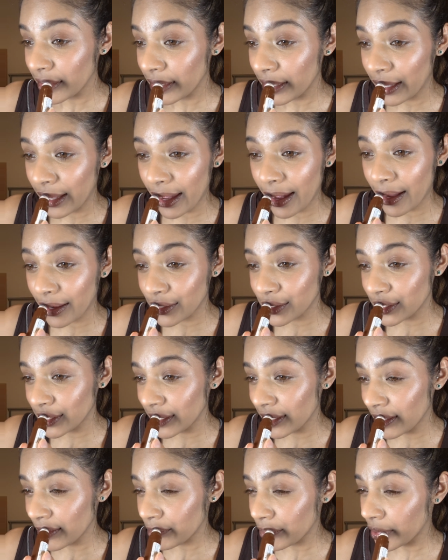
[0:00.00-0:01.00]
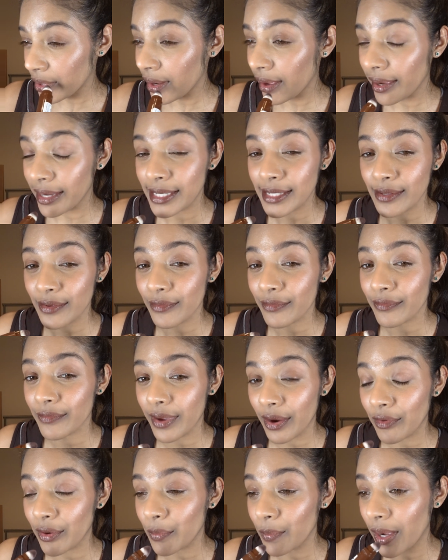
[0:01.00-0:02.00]
it actually applies
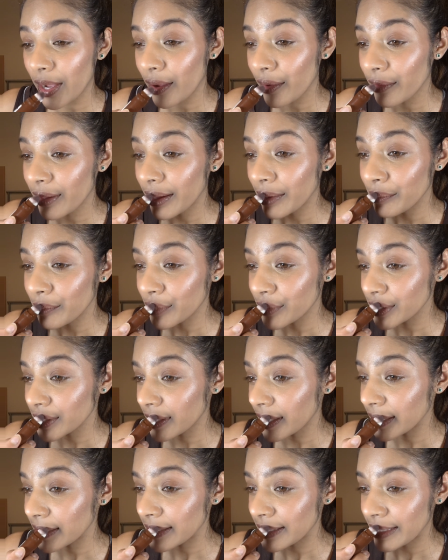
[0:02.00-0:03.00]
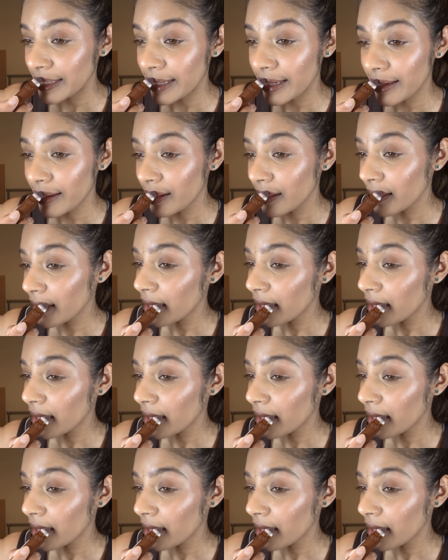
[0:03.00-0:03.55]
very well and precisely.